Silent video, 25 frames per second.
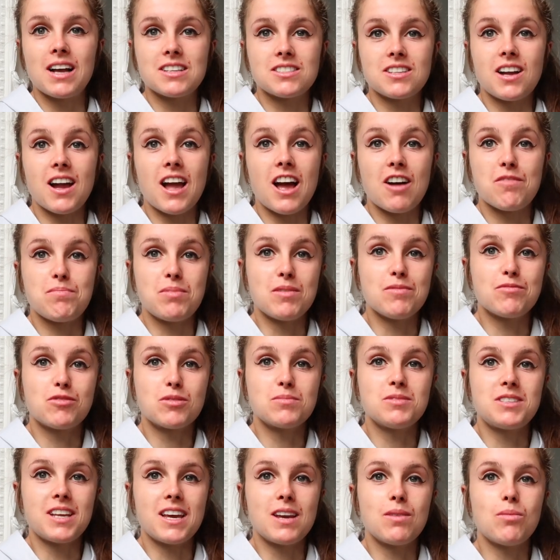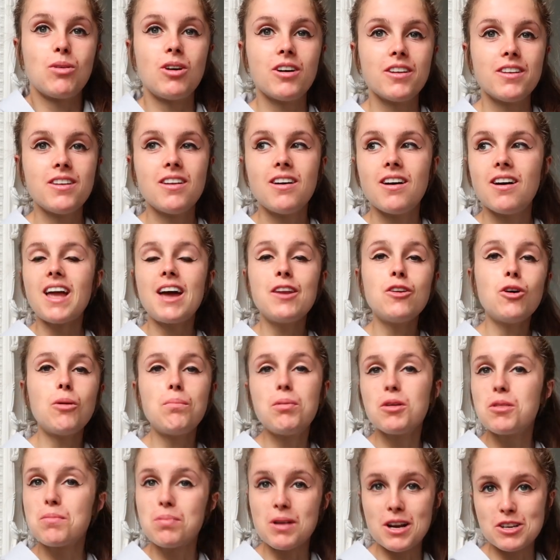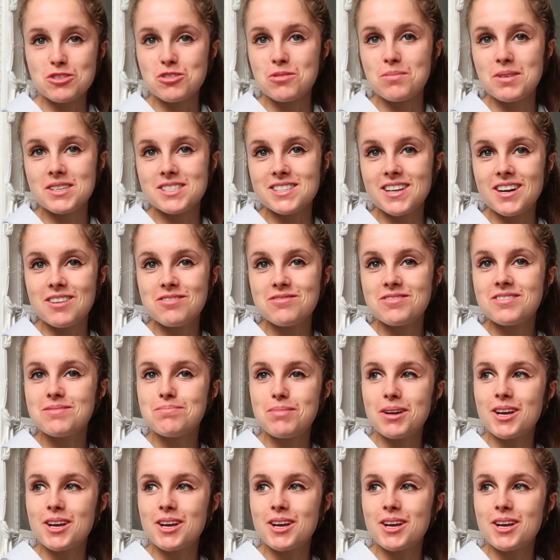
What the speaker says: as I have been from day one and not put the pressure on myself,